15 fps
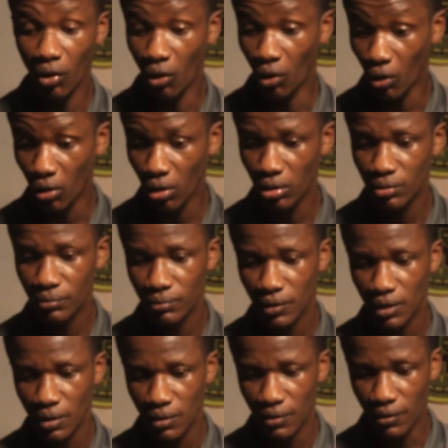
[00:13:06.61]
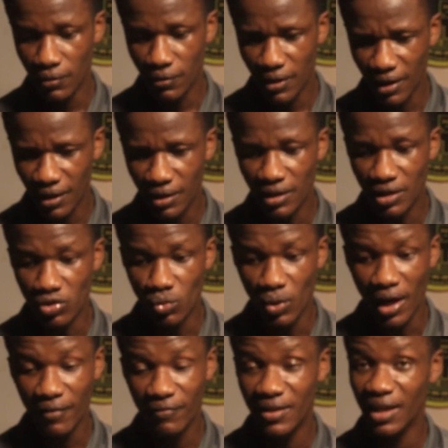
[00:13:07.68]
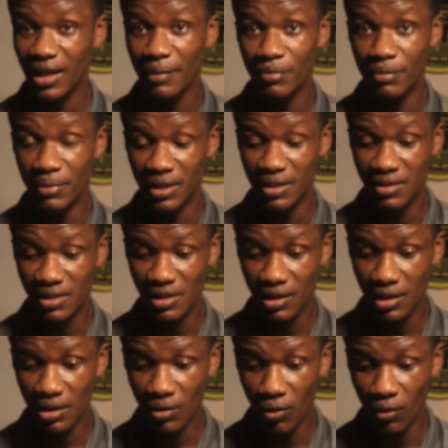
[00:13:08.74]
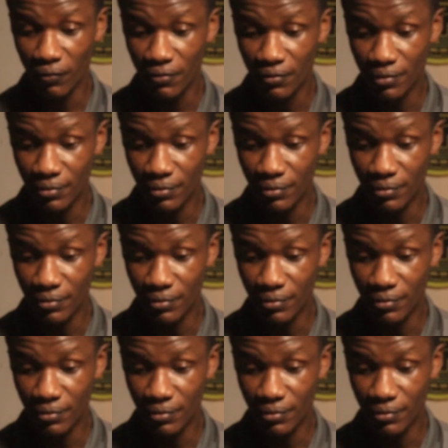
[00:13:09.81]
Or do you think it will have that capability of